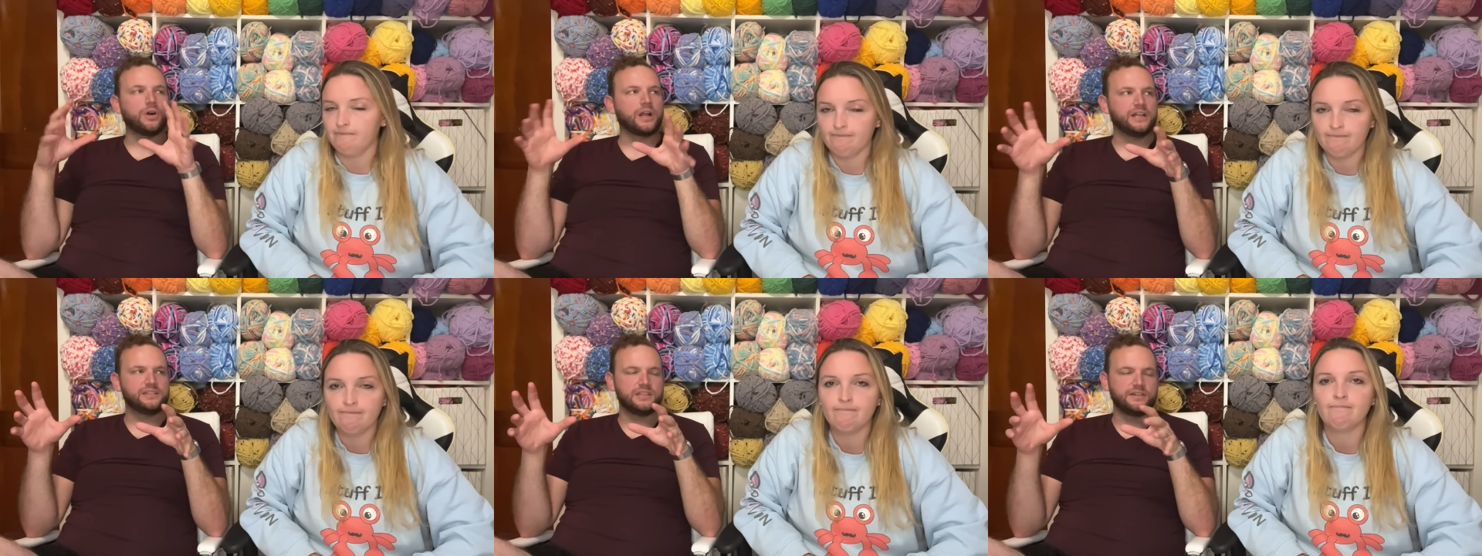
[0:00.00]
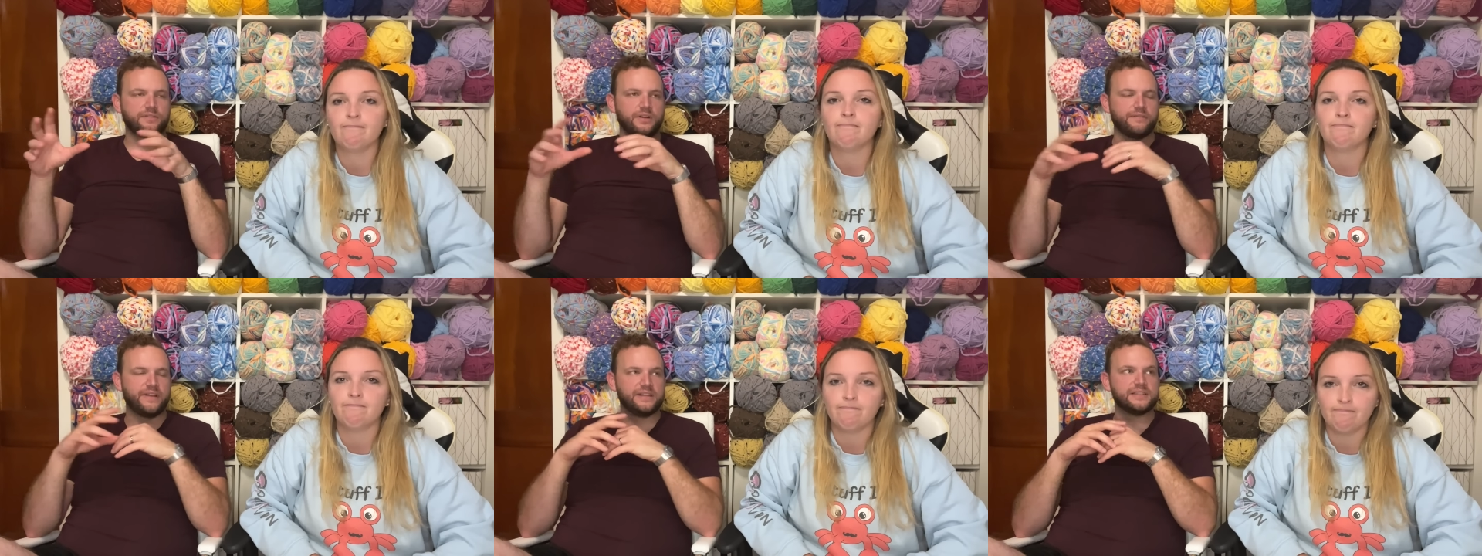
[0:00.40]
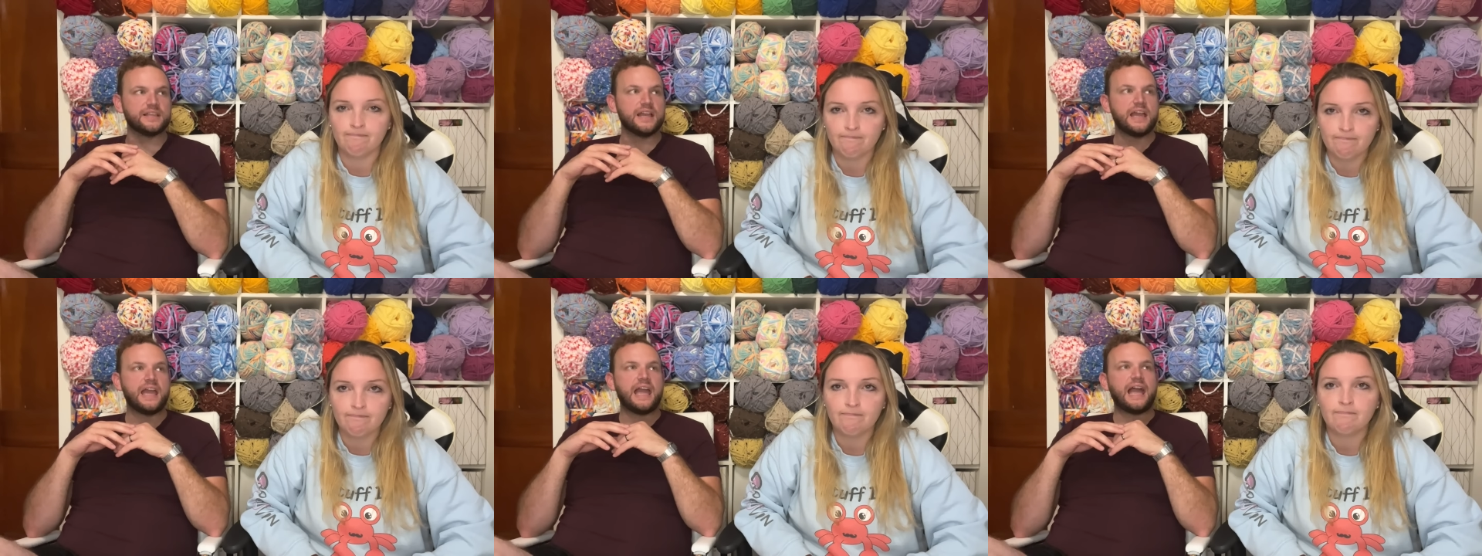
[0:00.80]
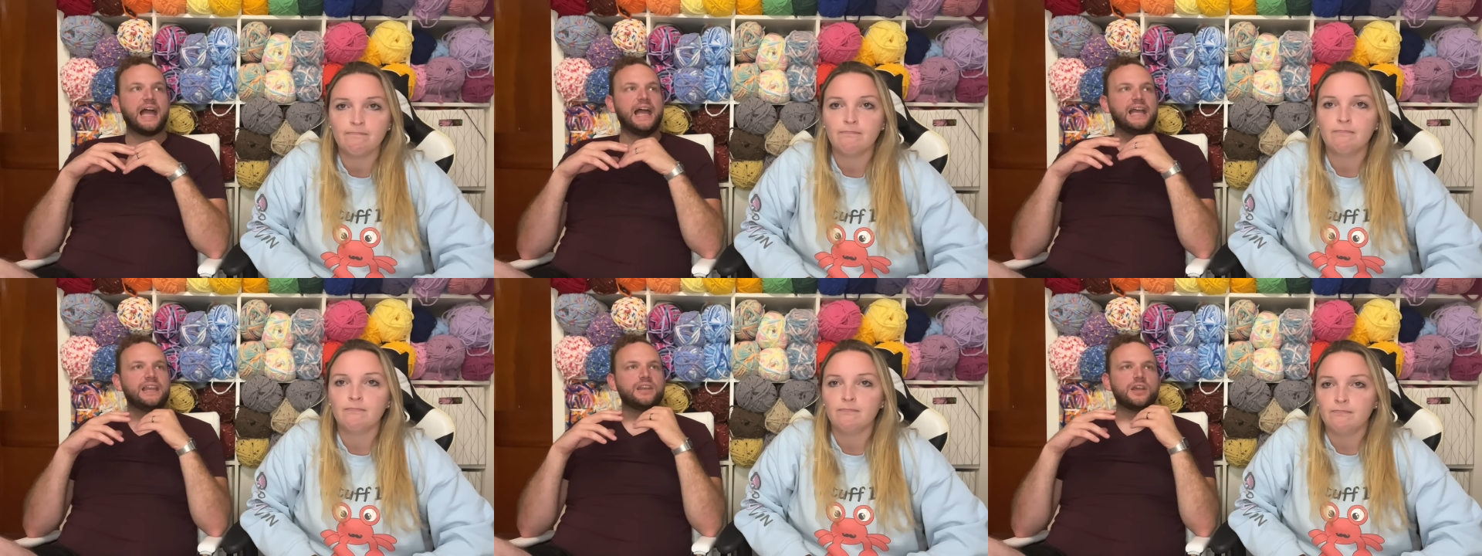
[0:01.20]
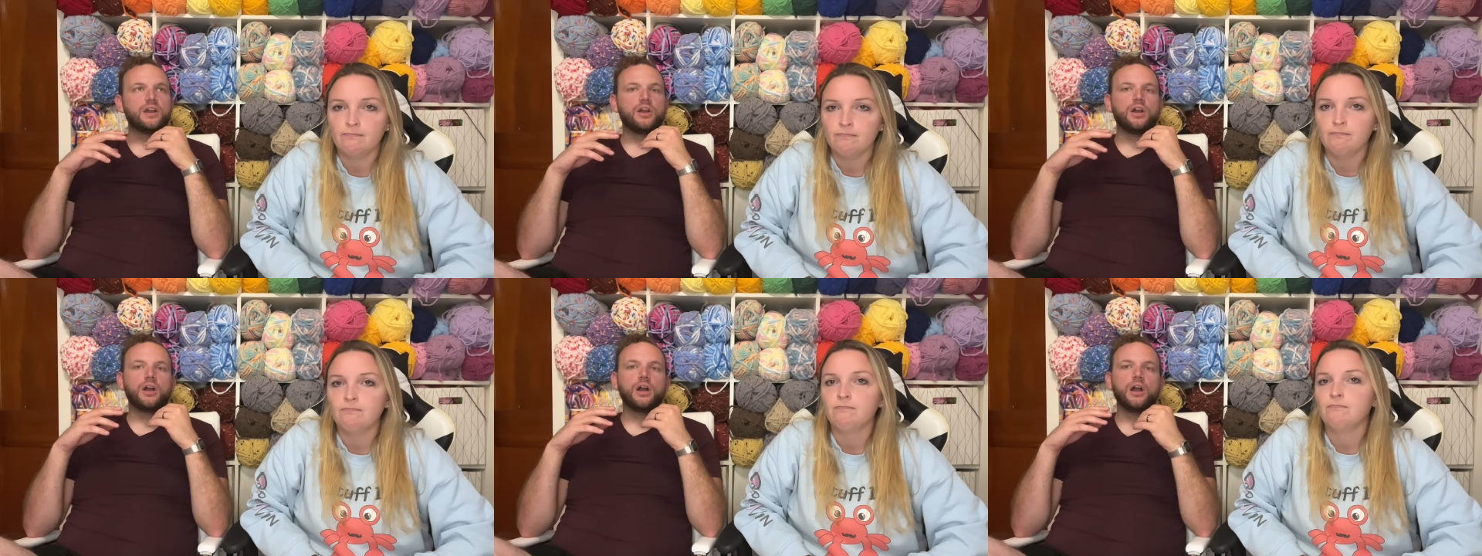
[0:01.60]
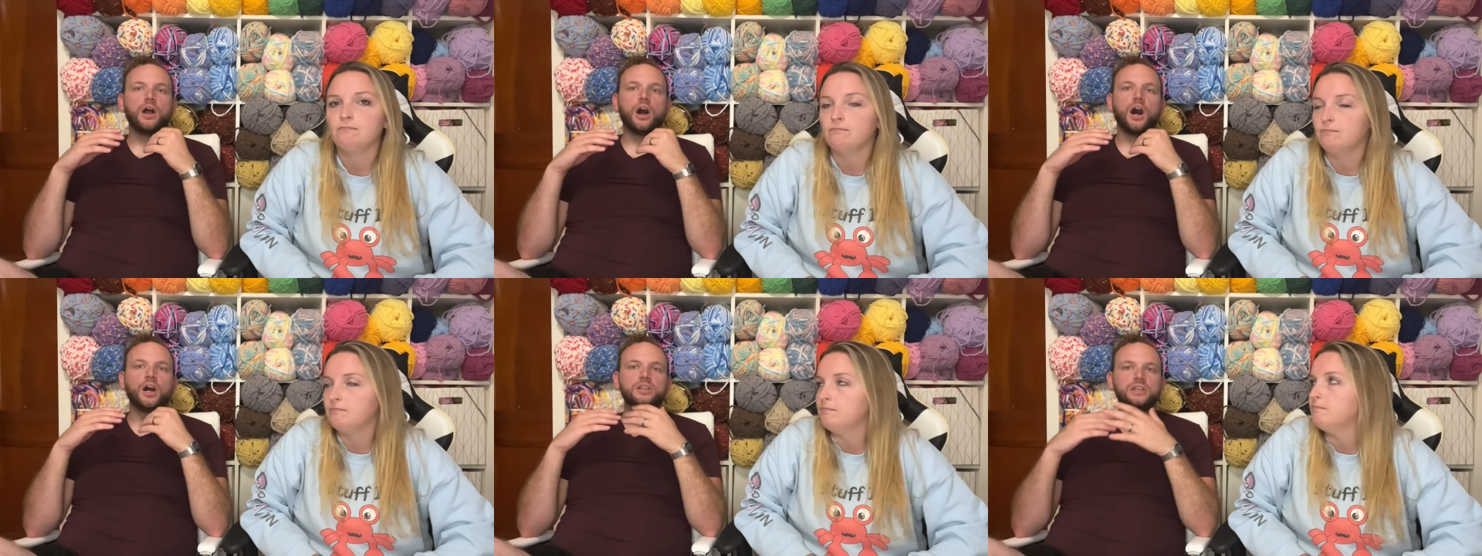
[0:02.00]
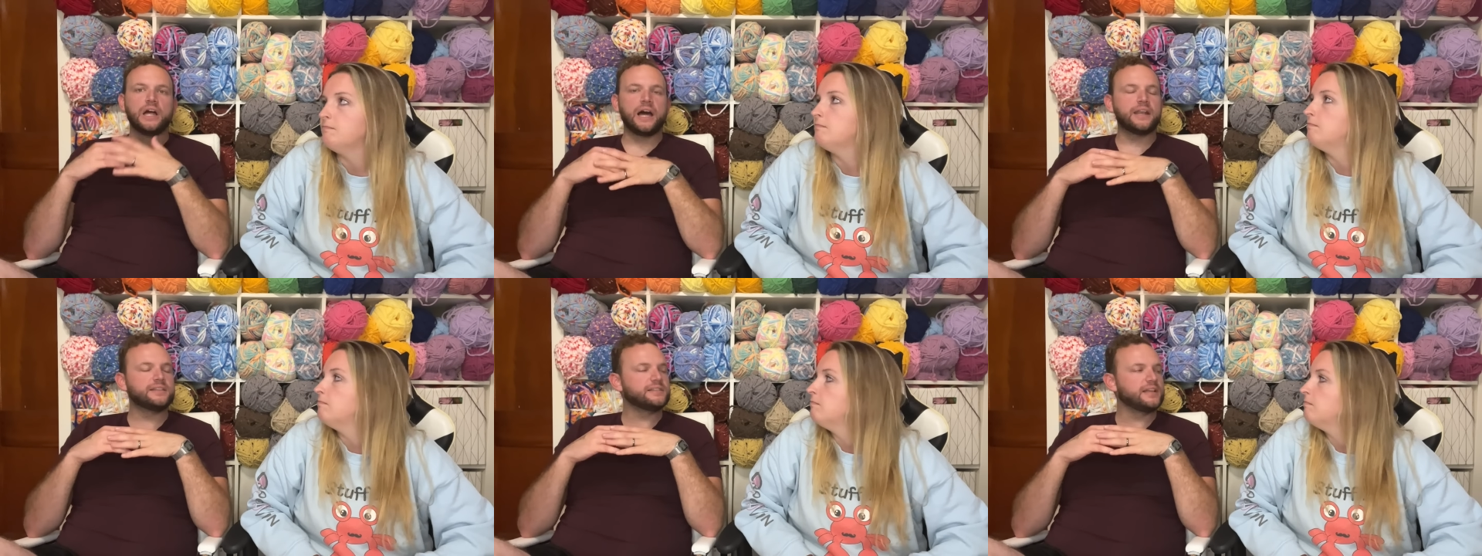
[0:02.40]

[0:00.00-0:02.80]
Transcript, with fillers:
Speaker 1: kinds of different events. And a lot of